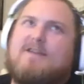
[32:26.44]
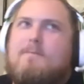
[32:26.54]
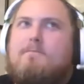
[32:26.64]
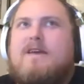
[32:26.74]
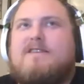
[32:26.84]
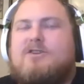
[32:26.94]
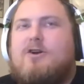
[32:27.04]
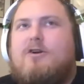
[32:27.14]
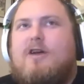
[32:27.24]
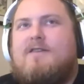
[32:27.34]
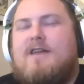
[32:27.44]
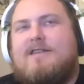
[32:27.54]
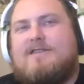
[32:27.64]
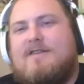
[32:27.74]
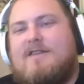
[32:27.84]
the mister and then
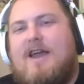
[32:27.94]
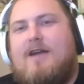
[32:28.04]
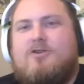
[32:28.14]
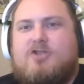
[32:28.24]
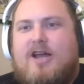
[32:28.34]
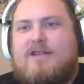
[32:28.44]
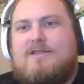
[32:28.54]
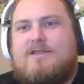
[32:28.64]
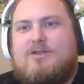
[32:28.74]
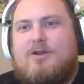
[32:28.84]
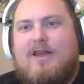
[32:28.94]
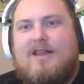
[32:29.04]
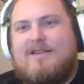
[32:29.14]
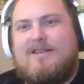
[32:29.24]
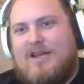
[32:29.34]
it's got the air jets. So like
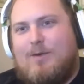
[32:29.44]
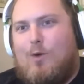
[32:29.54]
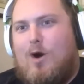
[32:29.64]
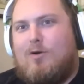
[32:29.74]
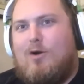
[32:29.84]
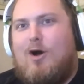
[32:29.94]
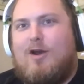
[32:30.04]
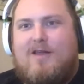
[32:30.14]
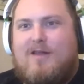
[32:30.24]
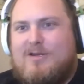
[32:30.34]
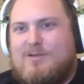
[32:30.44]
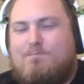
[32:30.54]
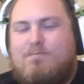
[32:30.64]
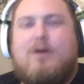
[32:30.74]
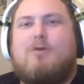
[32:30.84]
at least you get water on it and then it just
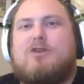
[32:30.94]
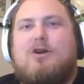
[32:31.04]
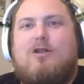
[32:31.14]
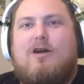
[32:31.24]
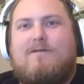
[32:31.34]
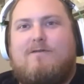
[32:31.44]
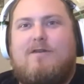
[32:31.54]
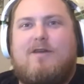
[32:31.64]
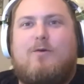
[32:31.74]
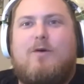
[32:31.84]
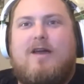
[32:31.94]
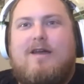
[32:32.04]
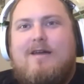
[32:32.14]
blows it all off really quick.